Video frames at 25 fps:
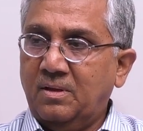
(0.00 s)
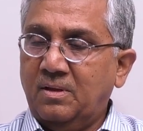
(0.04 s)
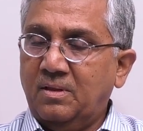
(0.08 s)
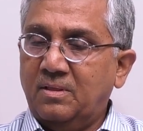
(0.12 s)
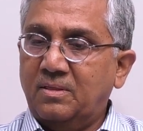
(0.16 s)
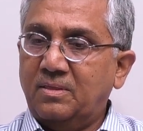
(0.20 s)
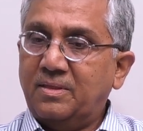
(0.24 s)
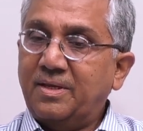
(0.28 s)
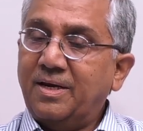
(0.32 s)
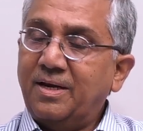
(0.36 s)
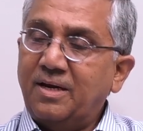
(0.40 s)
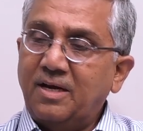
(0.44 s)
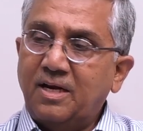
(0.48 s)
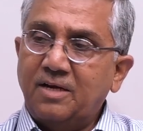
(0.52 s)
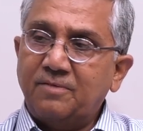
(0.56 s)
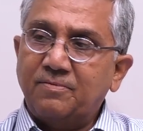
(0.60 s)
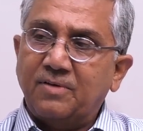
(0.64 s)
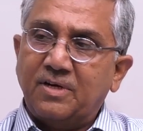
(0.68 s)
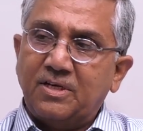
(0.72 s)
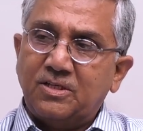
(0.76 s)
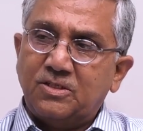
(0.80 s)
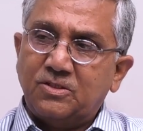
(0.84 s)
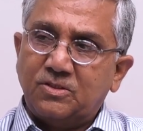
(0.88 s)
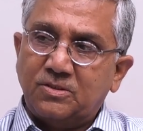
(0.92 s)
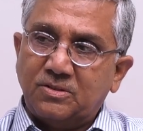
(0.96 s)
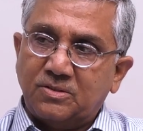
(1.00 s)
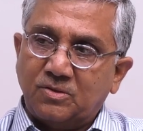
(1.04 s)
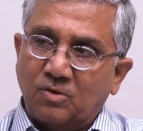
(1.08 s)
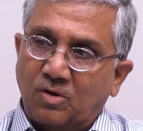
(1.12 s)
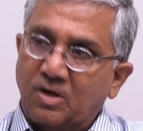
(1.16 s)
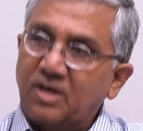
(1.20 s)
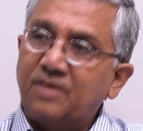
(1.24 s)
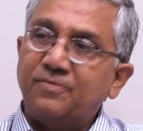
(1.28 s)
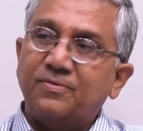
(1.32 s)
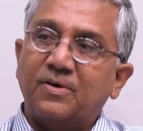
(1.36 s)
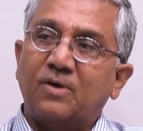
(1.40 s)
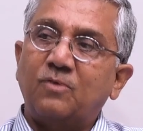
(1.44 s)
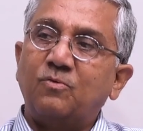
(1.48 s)
They laid very
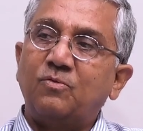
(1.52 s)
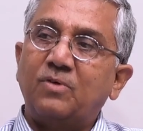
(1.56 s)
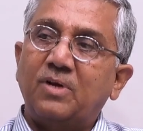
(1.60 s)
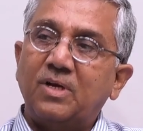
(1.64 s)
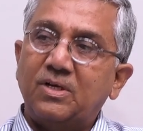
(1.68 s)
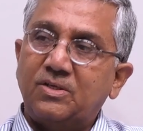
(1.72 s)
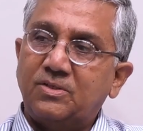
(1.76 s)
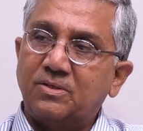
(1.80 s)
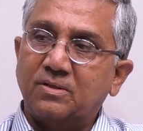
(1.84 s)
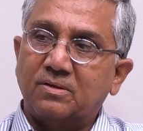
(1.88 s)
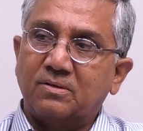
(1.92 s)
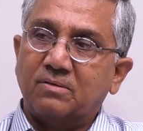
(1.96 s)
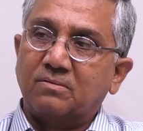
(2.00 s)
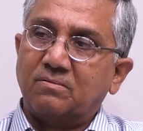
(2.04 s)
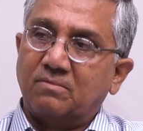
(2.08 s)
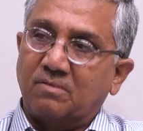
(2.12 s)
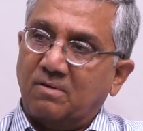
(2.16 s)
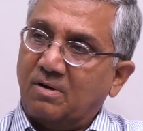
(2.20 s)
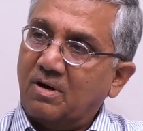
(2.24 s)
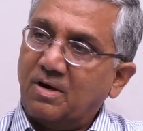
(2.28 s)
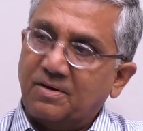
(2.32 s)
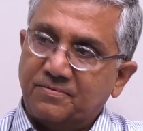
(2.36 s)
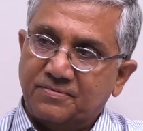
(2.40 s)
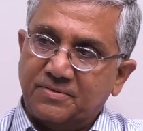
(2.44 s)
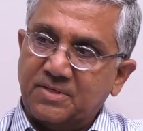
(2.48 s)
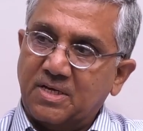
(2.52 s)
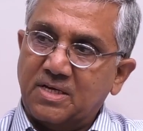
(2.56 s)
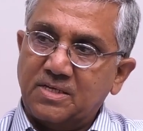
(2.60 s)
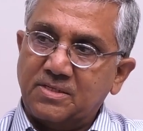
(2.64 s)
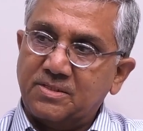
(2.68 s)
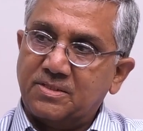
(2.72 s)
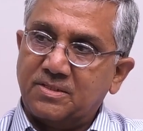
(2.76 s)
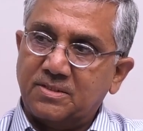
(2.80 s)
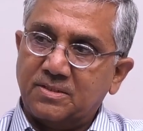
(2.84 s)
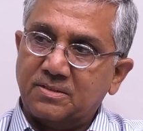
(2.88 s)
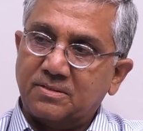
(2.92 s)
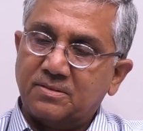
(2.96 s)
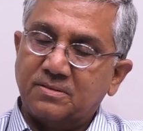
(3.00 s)
solid foundation of
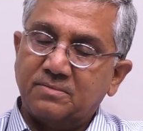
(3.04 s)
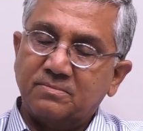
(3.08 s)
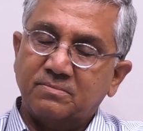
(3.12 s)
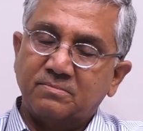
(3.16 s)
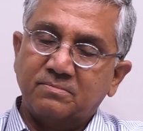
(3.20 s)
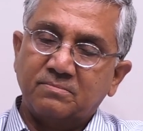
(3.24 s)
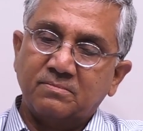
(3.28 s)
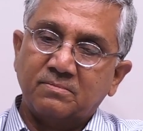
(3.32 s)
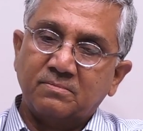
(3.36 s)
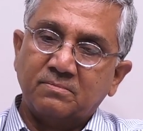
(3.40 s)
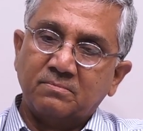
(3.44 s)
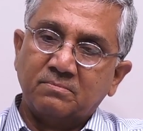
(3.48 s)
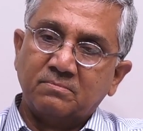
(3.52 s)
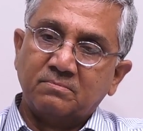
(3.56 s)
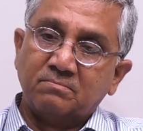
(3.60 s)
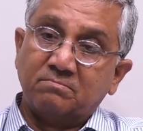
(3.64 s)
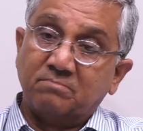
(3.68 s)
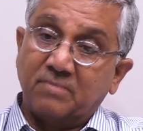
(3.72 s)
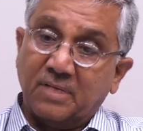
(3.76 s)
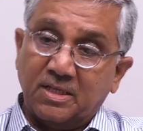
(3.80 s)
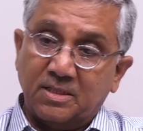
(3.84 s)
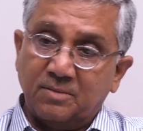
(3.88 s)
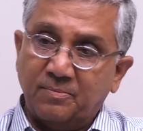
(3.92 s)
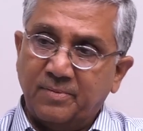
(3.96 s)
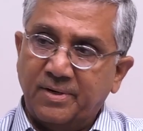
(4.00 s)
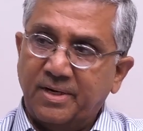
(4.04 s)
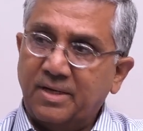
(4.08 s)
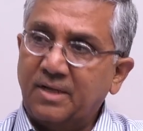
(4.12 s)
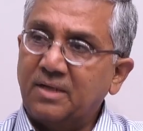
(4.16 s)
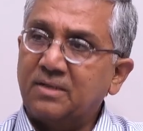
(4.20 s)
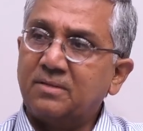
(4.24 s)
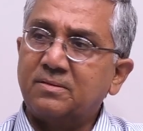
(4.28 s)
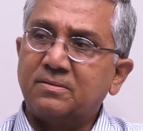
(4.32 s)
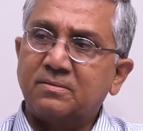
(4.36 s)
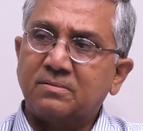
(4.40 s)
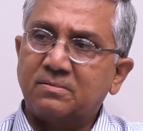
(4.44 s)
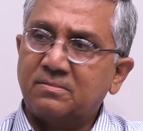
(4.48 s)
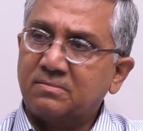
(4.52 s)
sciences,
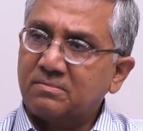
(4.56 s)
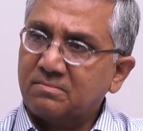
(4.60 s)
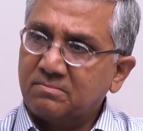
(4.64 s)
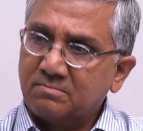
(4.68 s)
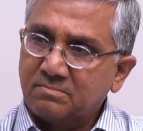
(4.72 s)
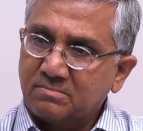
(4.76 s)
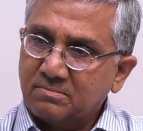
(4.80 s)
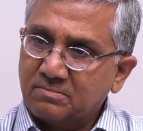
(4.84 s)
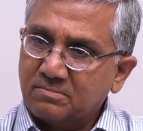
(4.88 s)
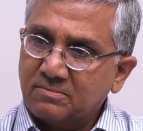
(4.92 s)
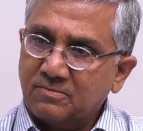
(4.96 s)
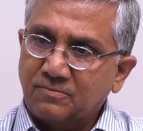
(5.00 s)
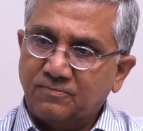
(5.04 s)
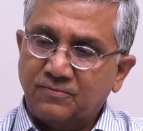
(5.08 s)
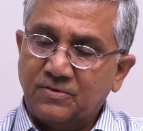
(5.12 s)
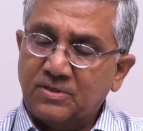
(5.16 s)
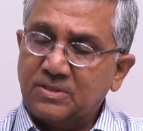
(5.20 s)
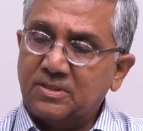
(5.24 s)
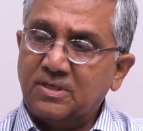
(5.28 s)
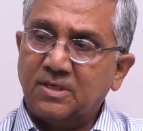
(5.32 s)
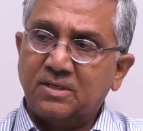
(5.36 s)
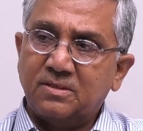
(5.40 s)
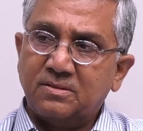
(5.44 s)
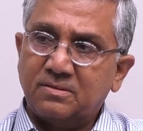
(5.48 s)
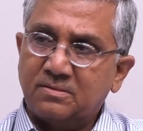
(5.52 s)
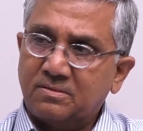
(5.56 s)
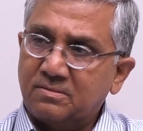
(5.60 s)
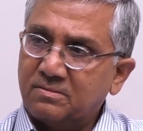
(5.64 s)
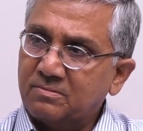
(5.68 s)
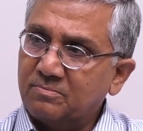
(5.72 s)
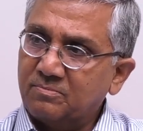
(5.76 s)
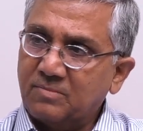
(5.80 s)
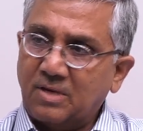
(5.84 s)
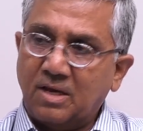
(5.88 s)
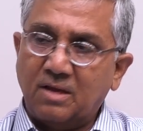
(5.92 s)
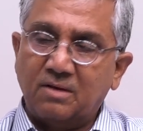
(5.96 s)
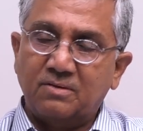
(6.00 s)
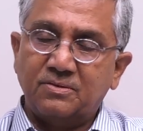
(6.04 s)
mathematics, physics,
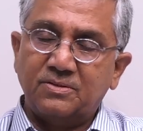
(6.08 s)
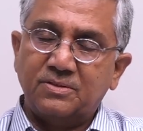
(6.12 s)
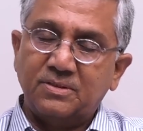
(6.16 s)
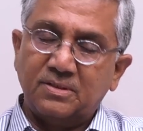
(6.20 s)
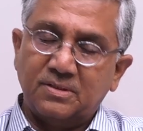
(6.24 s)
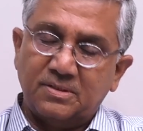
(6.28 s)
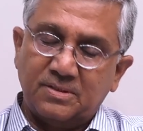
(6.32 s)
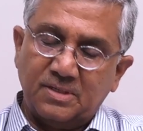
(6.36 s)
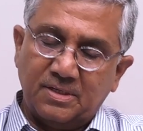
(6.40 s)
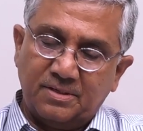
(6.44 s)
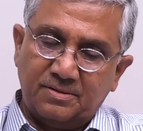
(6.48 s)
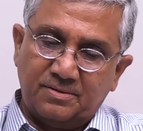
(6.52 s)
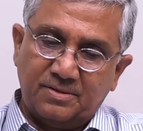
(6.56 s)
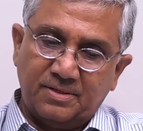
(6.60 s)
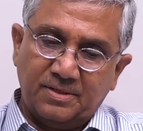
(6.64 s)
biology, etc.